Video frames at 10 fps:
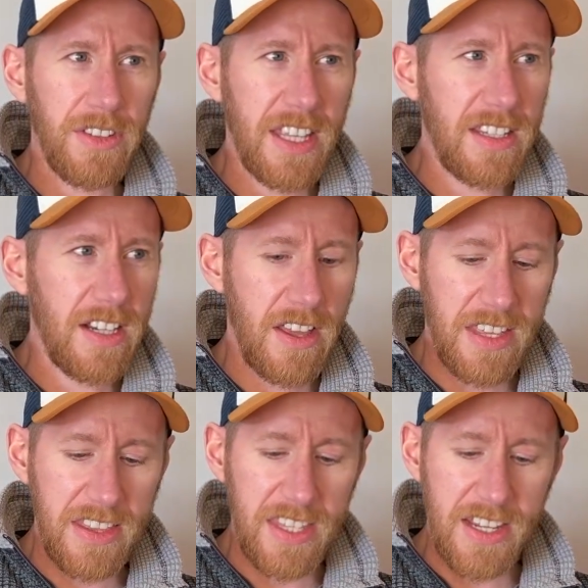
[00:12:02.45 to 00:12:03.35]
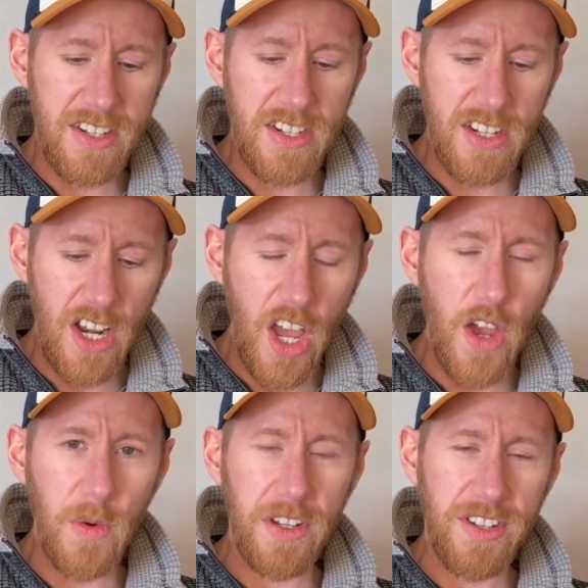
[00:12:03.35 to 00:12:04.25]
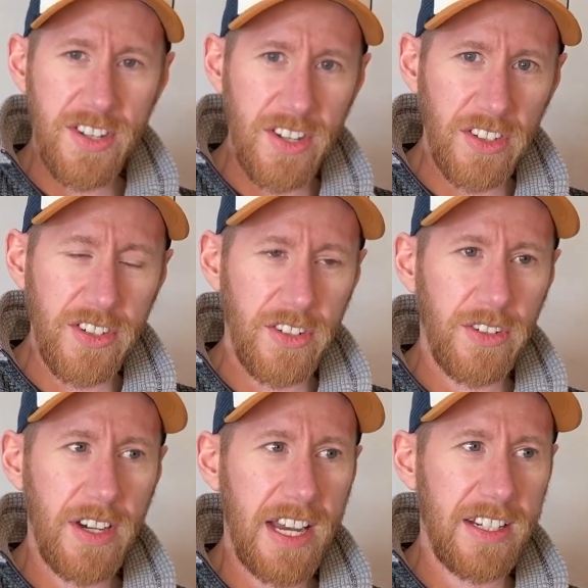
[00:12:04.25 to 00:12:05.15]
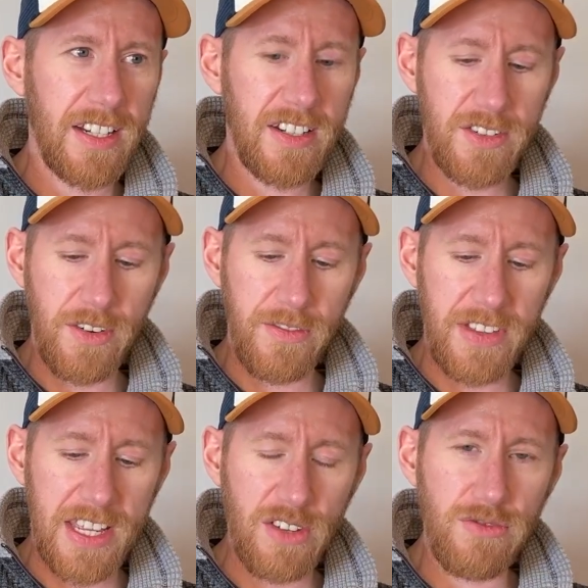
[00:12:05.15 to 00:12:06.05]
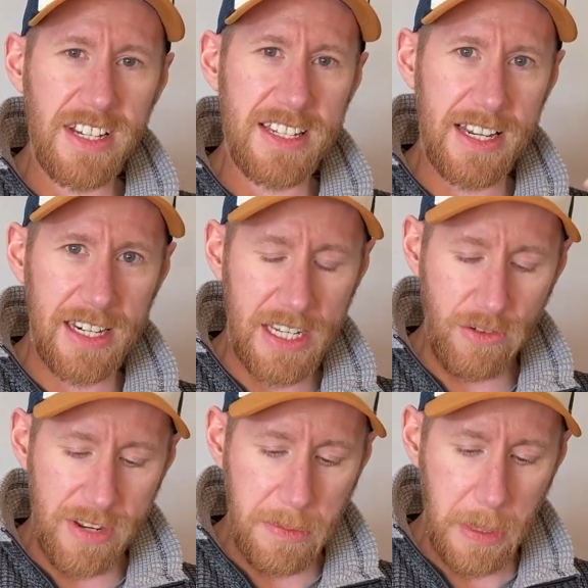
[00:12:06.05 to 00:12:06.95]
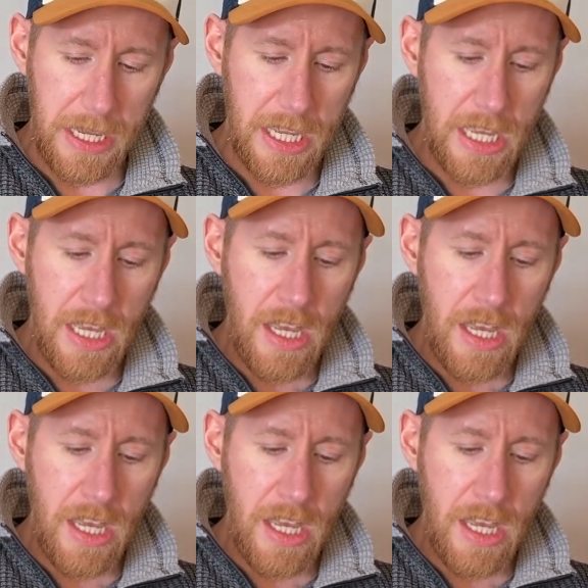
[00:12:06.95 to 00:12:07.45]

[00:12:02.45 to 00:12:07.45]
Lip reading: that they're slow and subtle and sort of increasingly creepy.